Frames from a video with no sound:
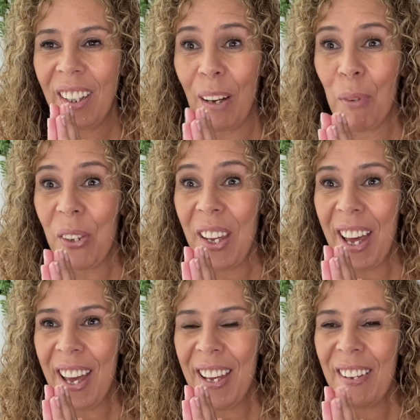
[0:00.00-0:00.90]

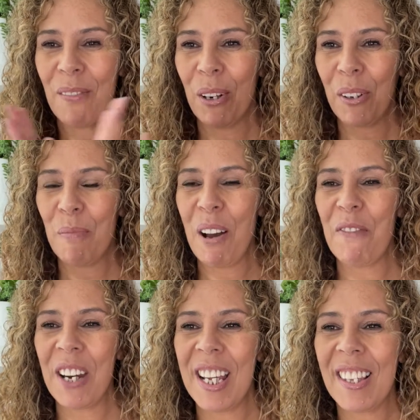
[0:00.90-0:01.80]
Namaste. Welcome, my
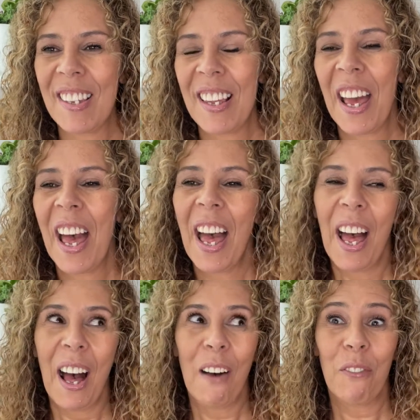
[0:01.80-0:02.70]
friends.
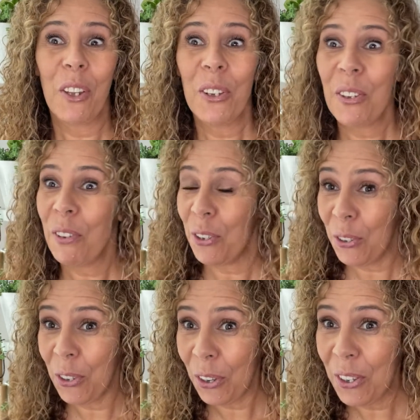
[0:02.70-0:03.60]
Uh, for those of you
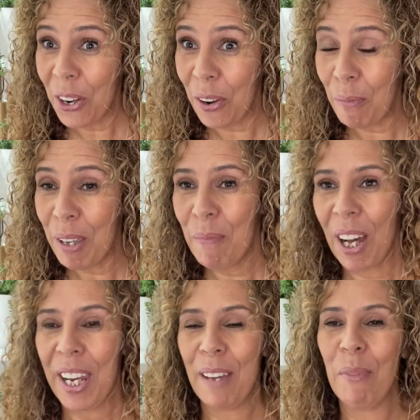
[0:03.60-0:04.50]
who don't know me,
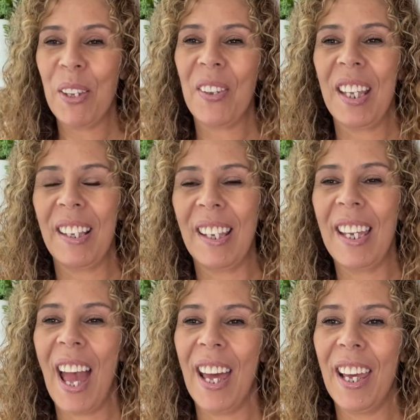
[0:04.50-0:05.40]
my name is
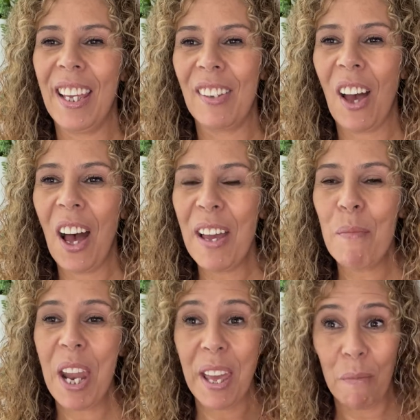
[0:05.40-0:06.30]
Cindy and I am
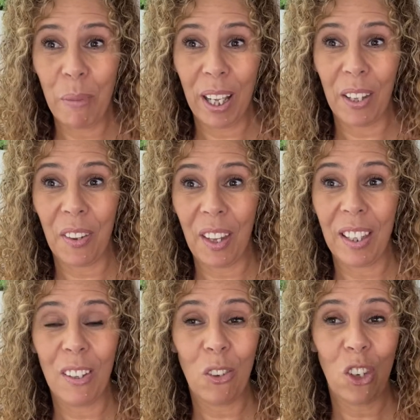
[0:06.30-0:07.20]
an empath,
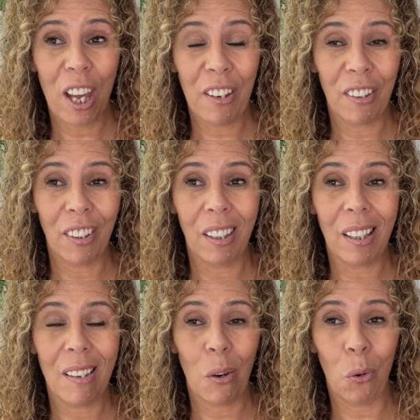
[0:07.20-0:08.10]
and this channel
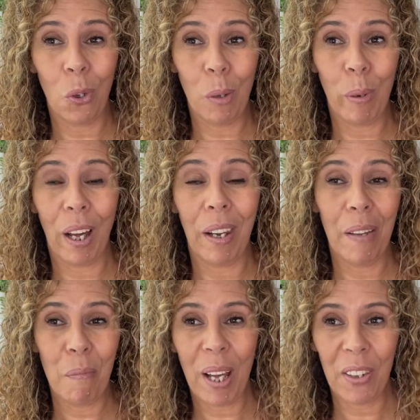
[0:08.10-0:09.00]
is all about
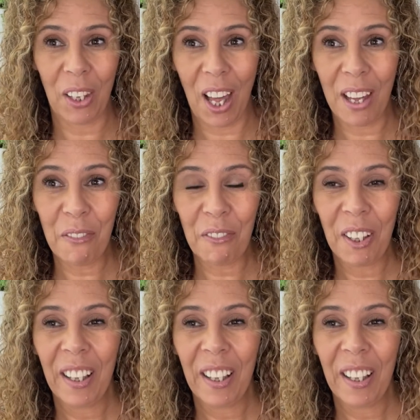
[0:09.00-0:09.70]
empath life